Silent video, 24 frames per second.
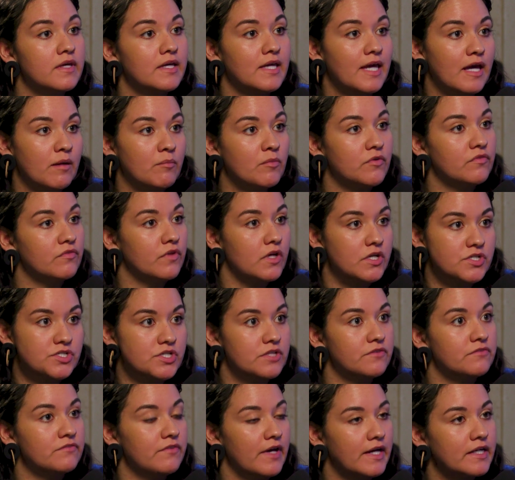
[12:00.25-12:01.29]
the camouflage
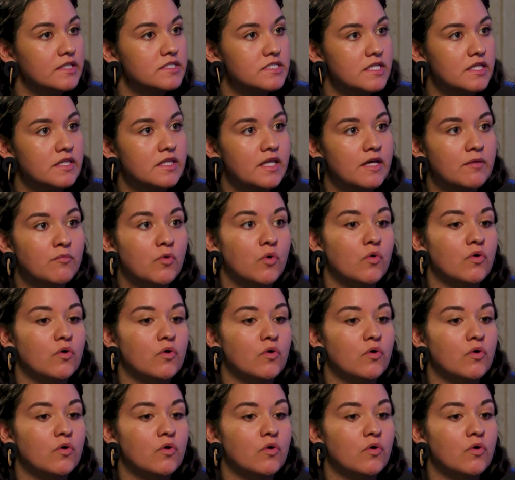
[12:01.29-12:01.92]
effect in them,